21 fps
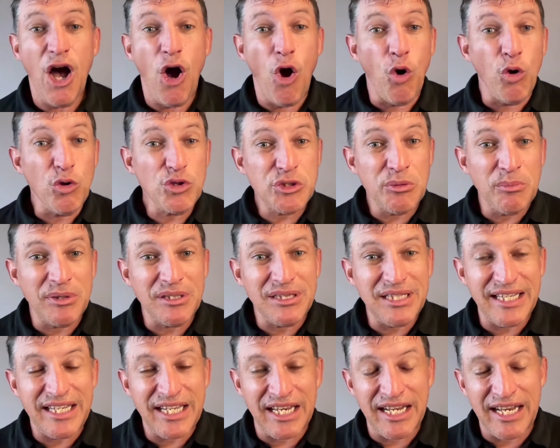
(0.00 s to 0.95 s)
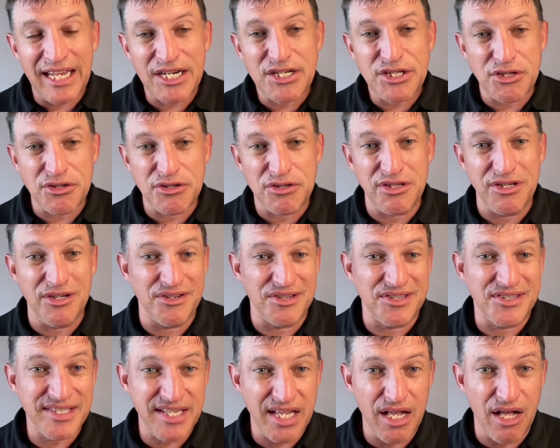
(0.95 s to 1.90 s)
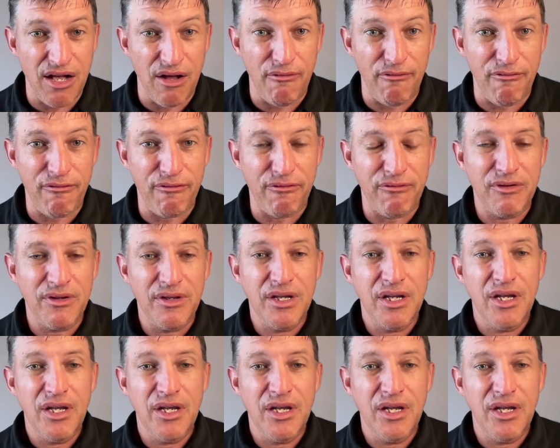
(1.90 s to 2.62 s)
ultimately connects you to yourself.